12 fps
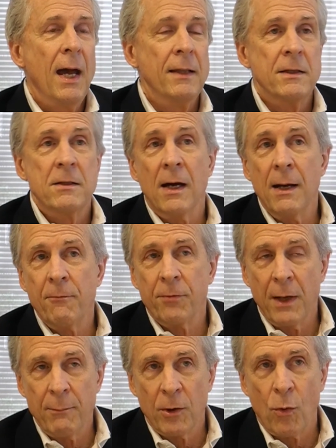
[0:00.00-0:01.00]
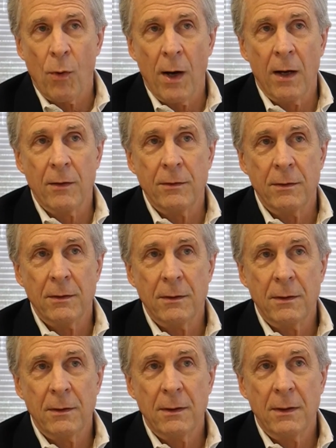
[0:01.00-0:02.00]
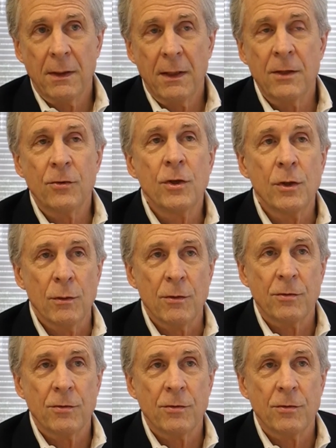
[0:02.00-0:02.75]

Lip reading: And the time frame required is huge.